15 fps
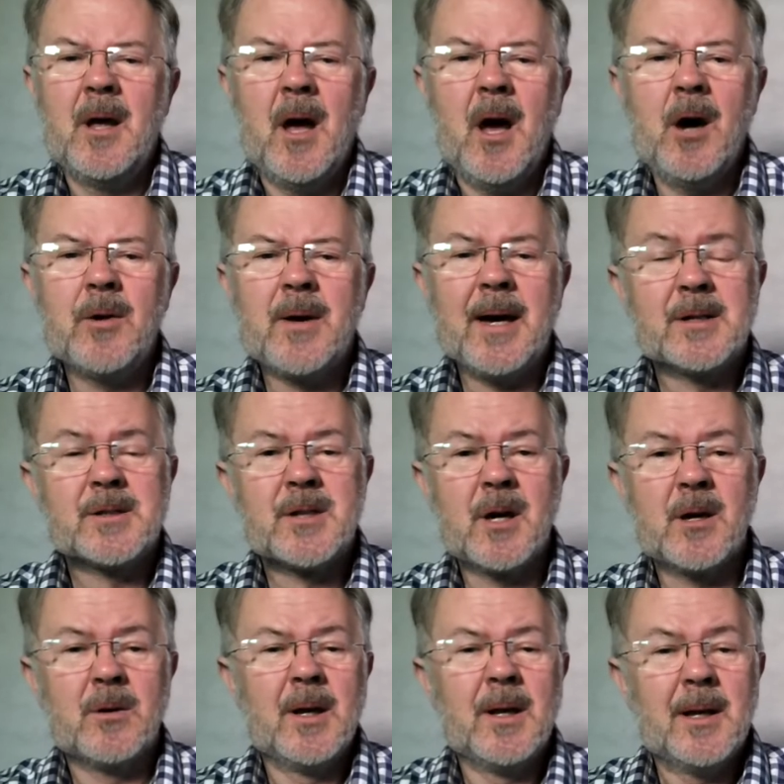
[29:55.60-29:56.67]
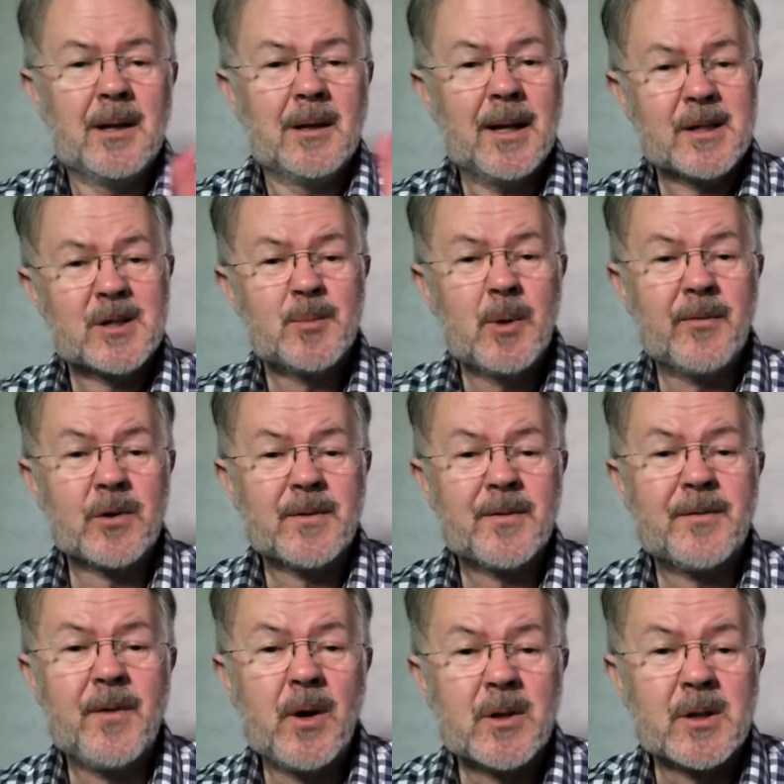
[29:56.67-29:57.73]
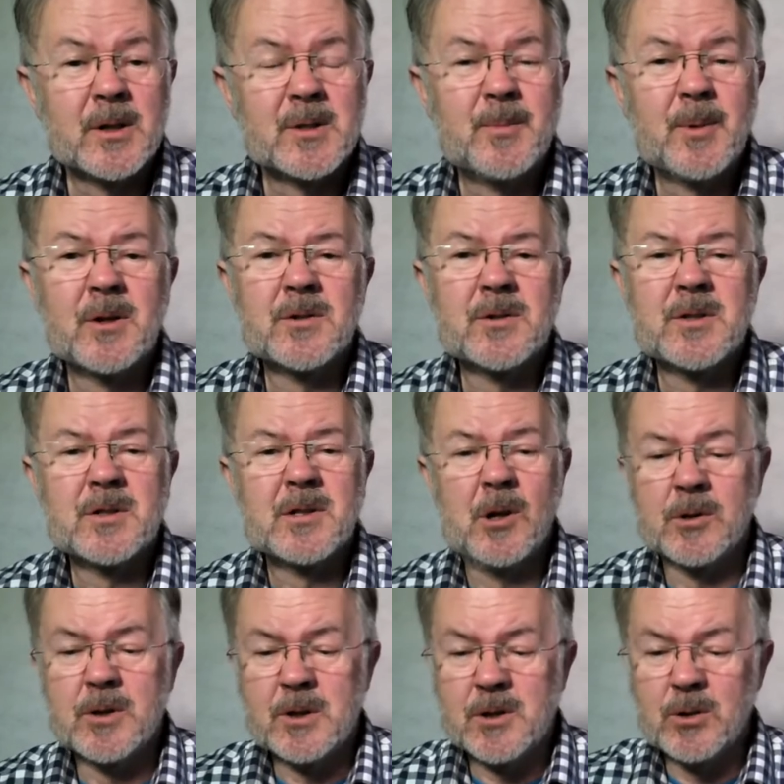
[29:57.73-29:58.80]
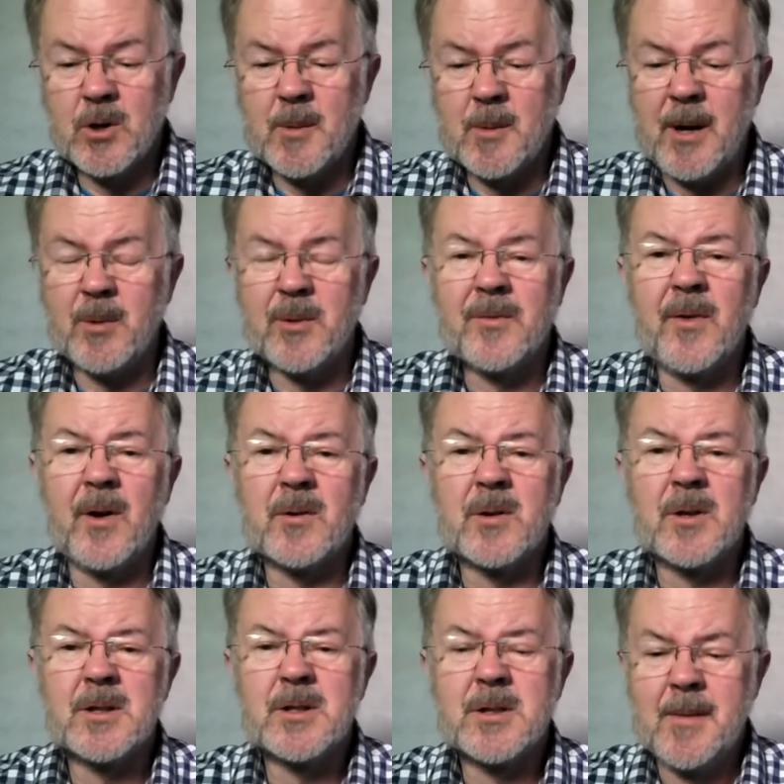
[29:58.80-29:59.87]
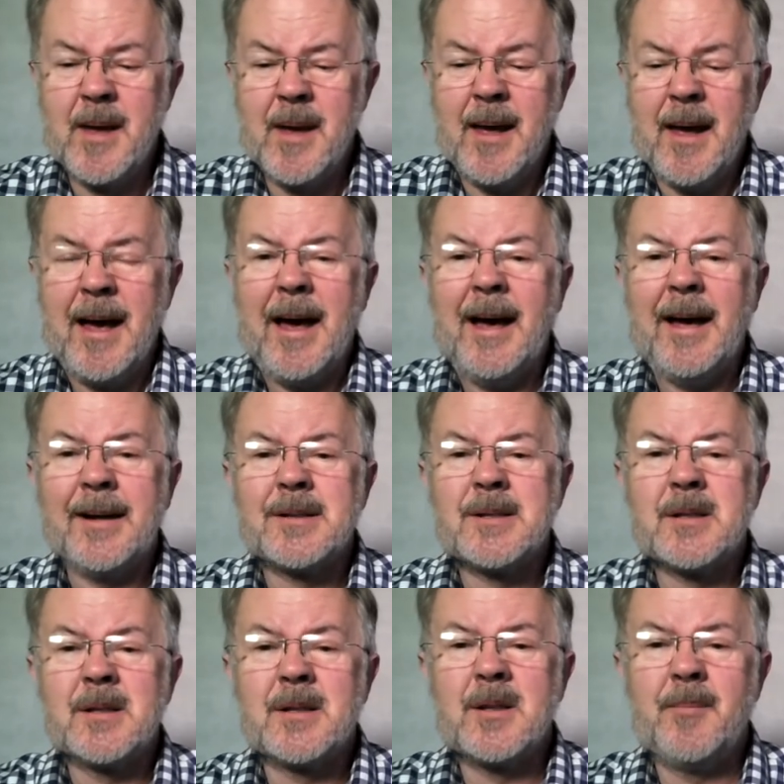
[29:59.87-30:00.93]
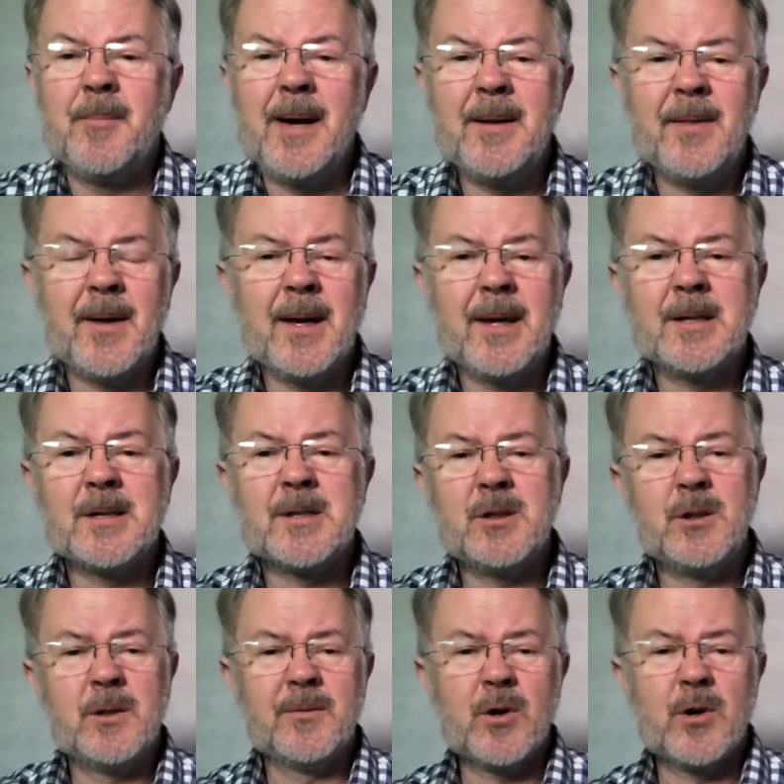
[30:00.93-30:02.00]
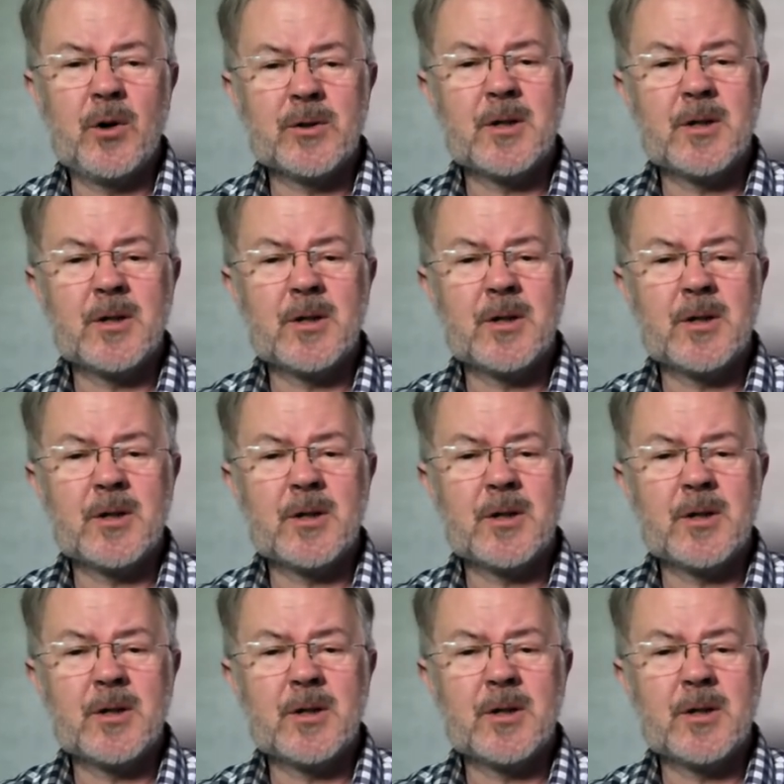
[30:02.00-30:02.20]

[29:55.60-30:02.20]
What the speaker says: Okay, so let's move on to focus, because there's a lot to talk about with focus. And the main thing is you've got